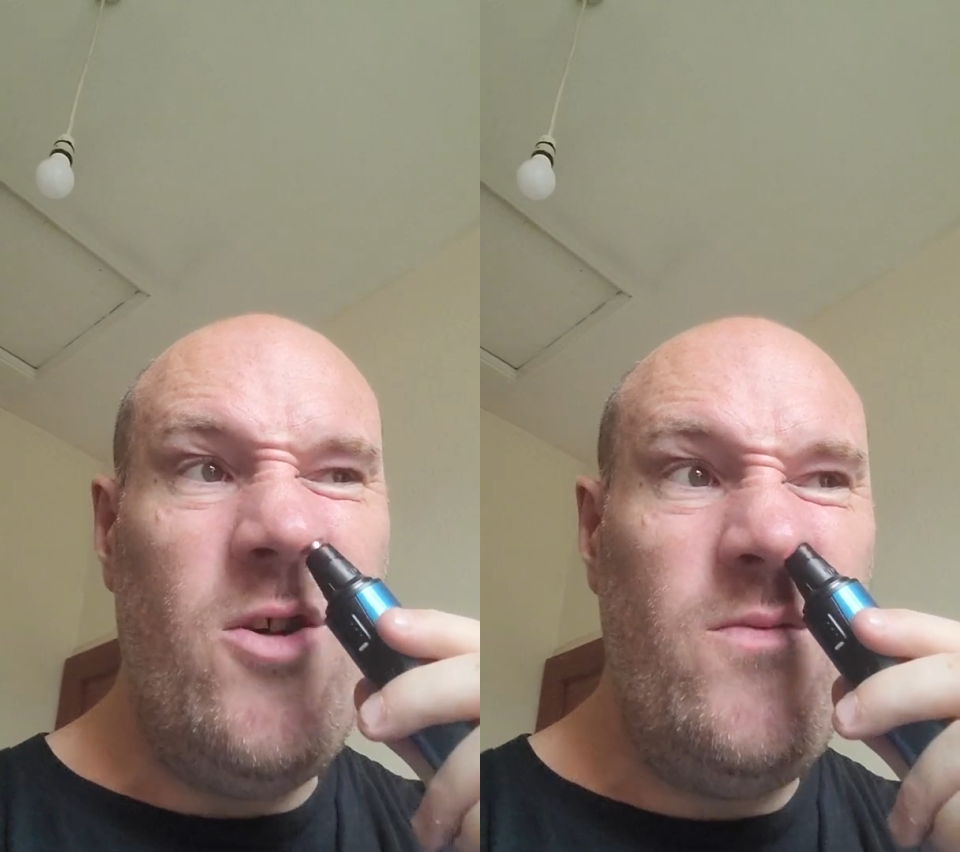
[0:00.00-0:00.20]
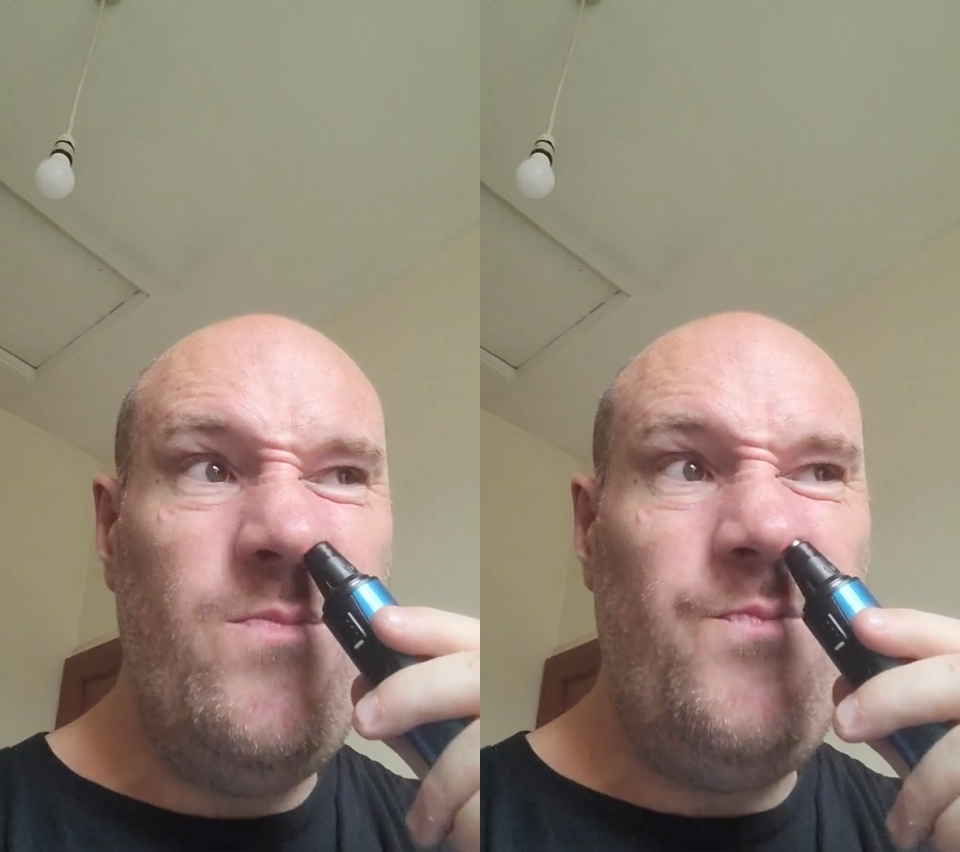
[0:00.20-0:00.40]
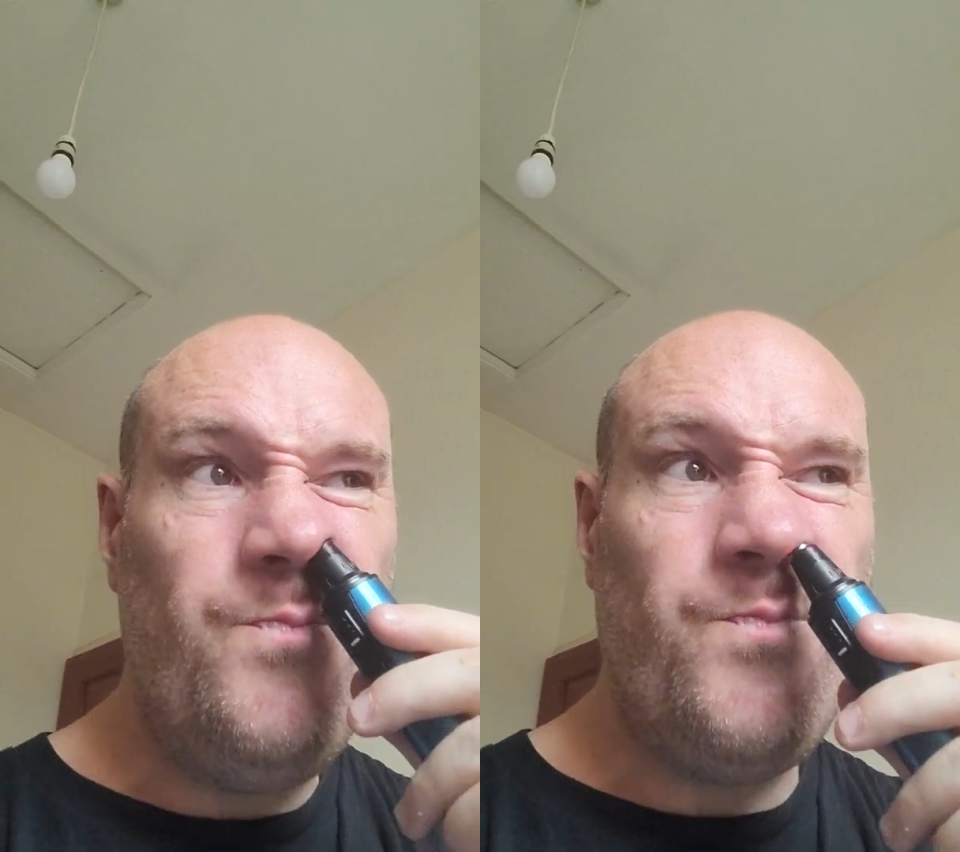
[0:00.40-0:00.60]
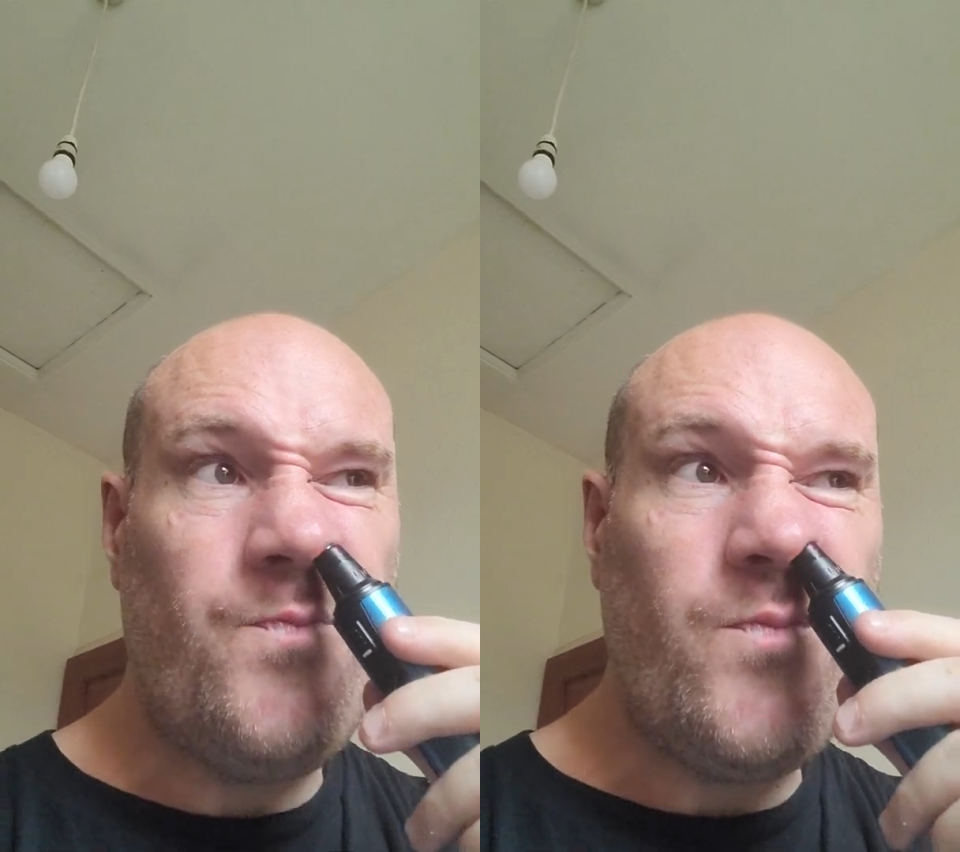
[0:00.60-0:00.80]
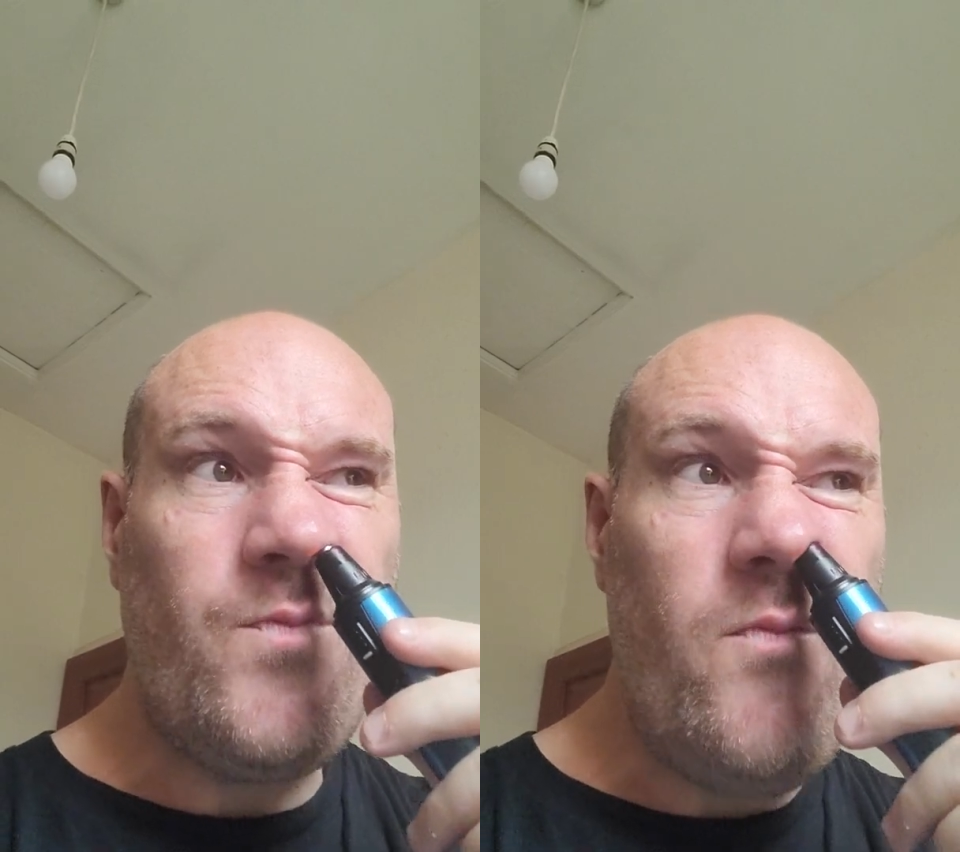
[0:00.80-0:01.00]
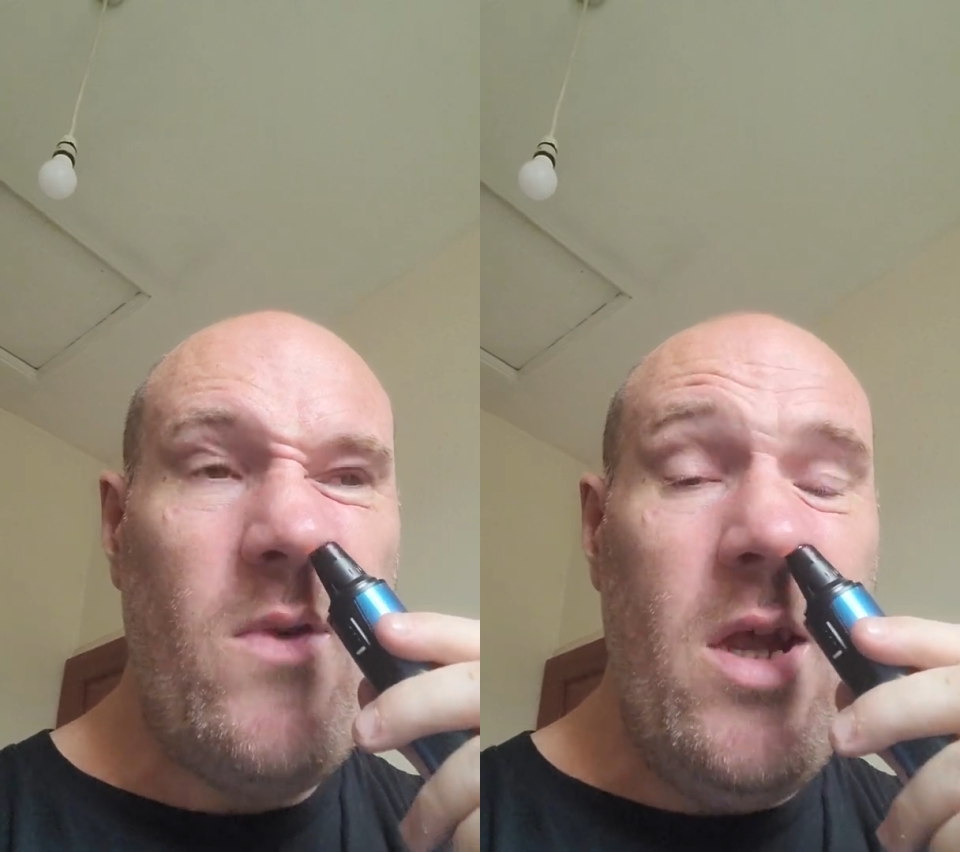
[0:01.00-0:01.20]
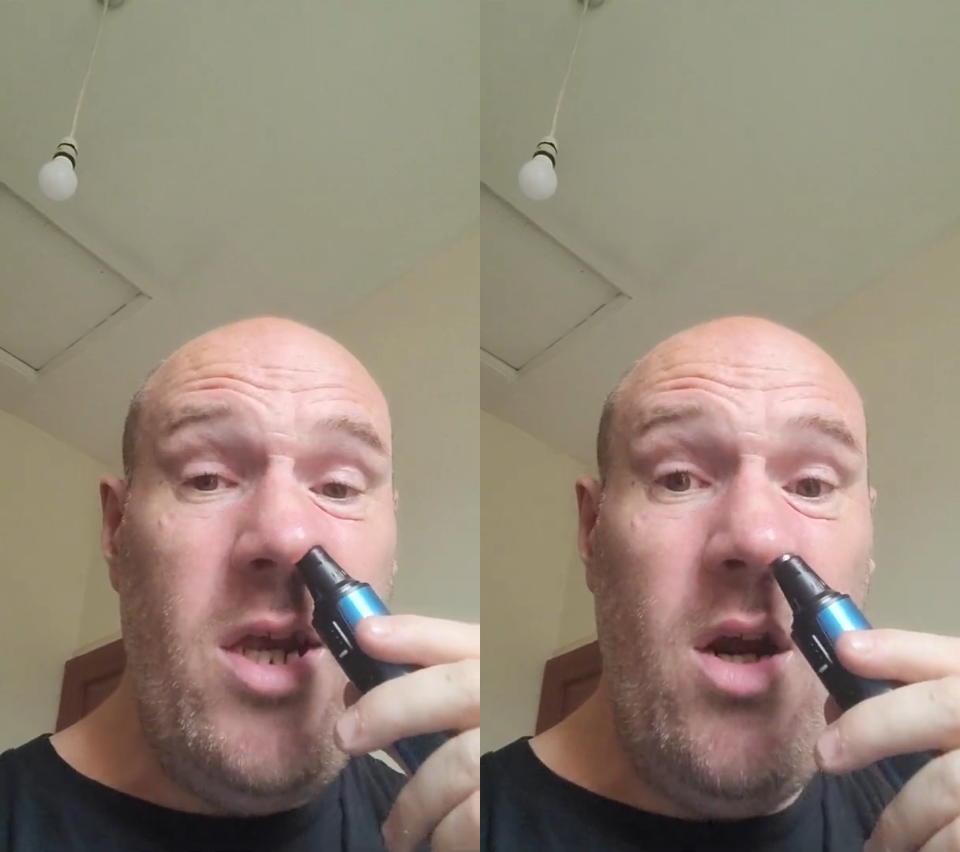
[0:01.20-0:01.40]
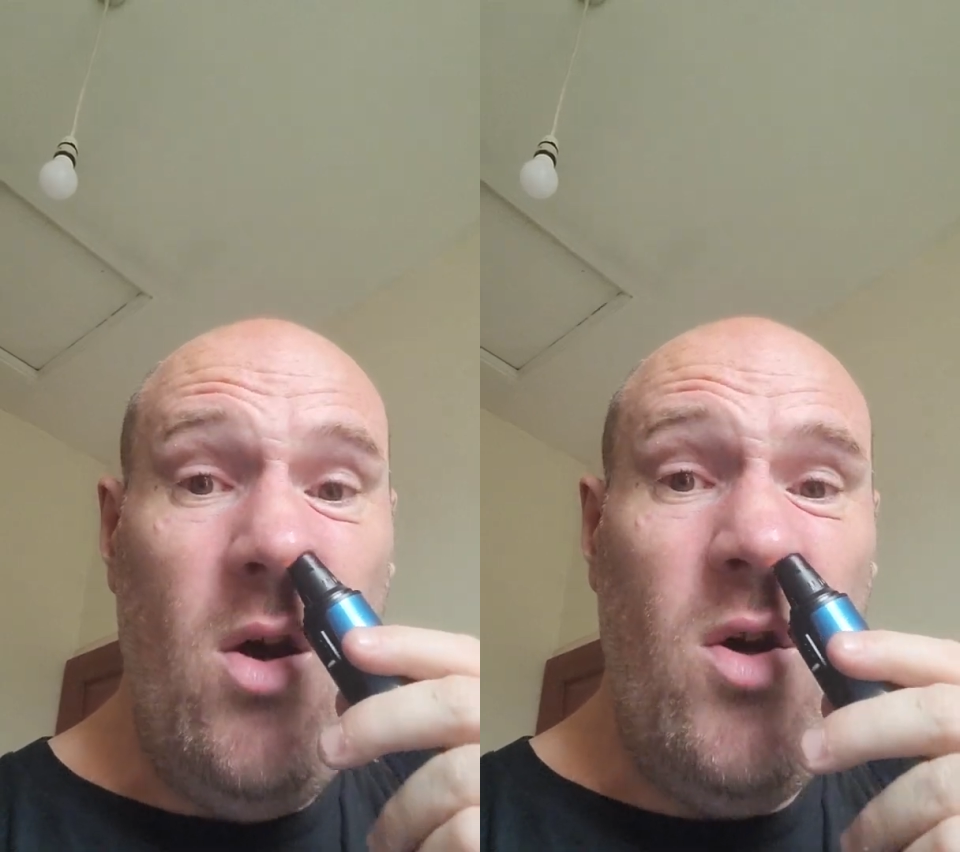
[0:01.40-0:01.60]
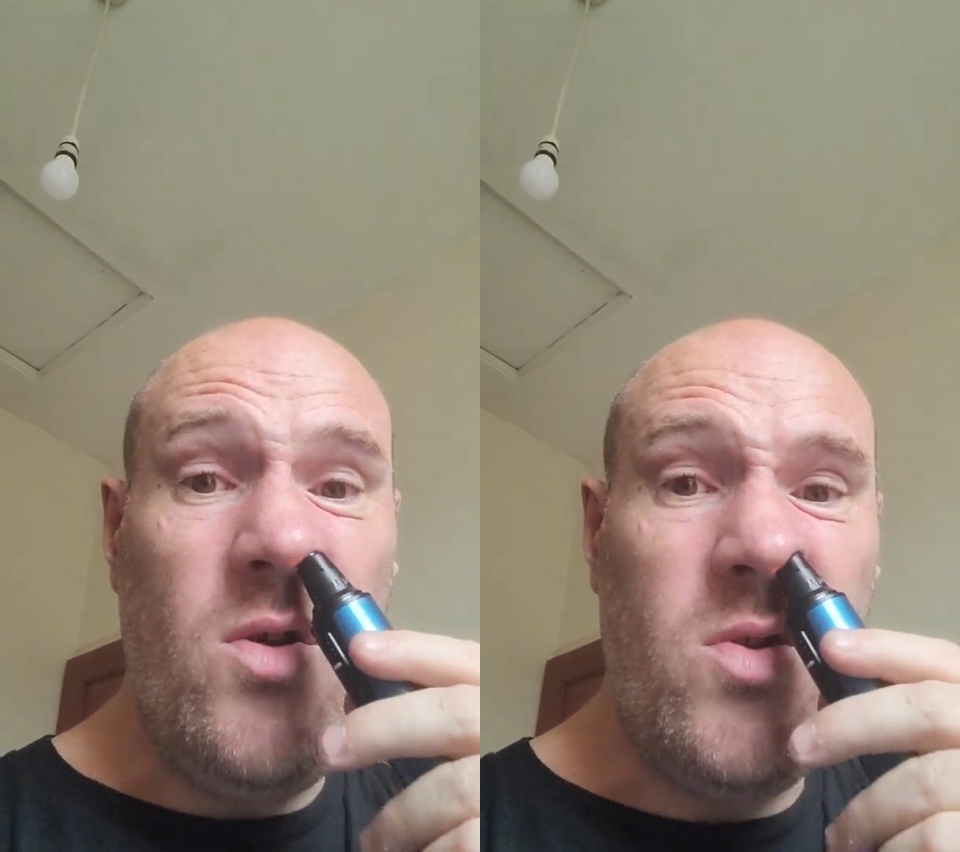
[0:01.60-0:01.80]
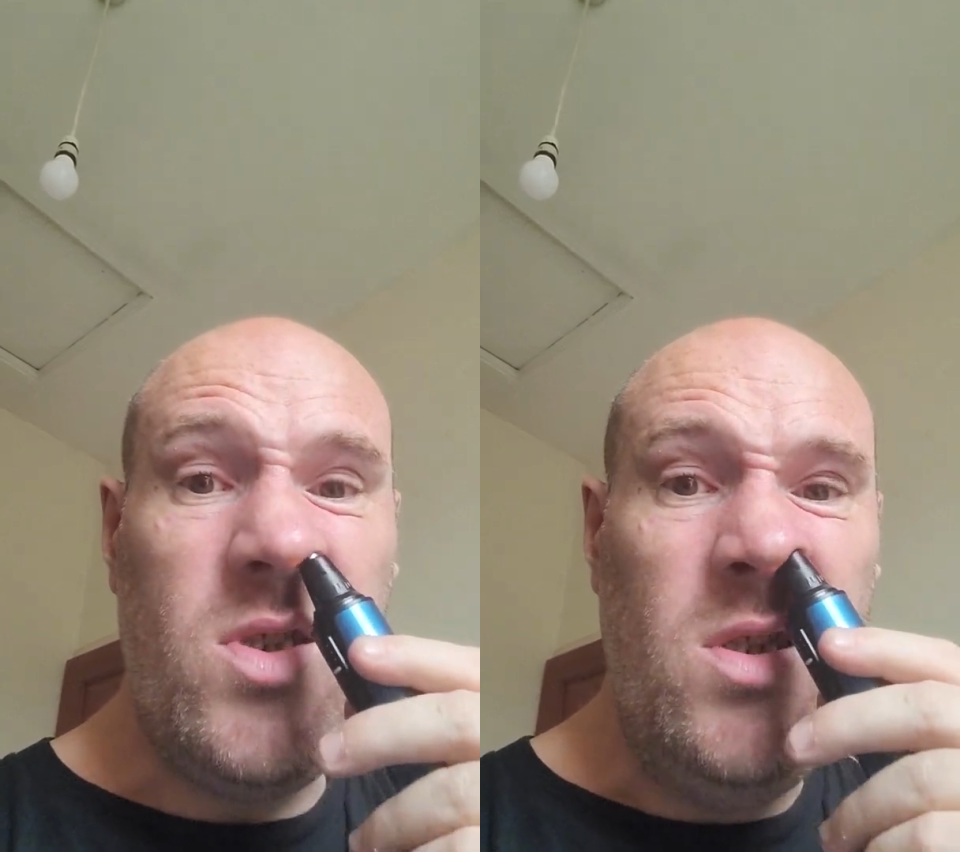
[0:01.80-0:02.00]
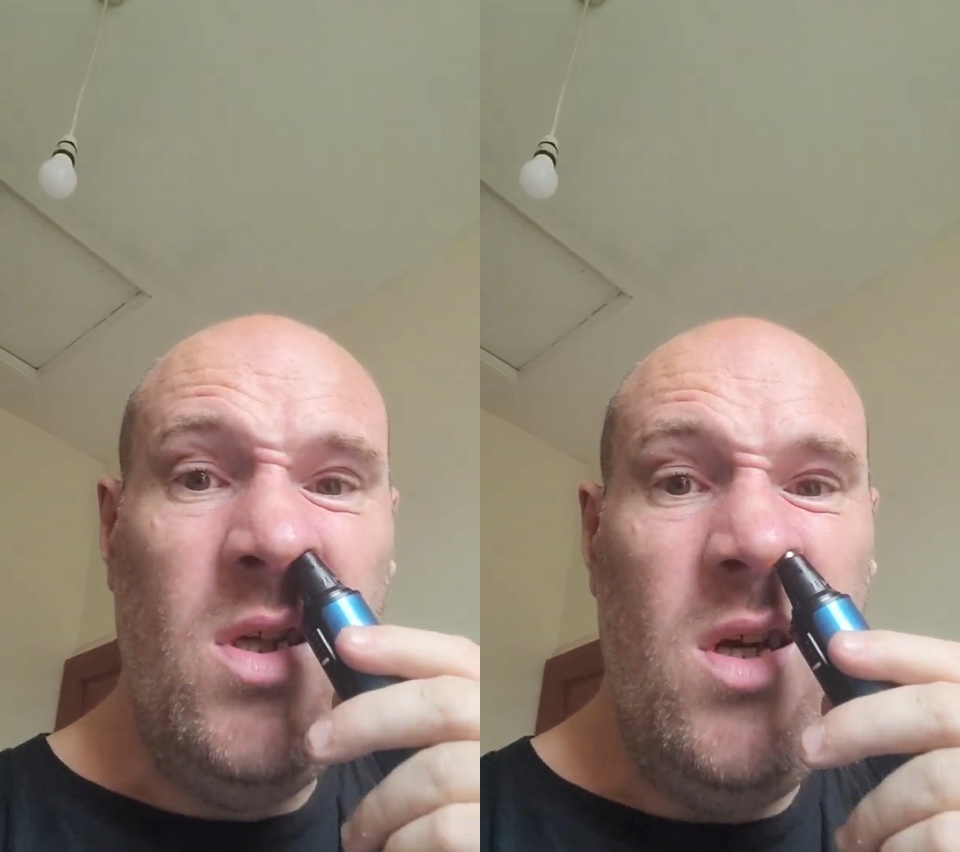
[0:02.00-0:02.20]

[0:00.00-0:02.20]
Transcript: in your nose.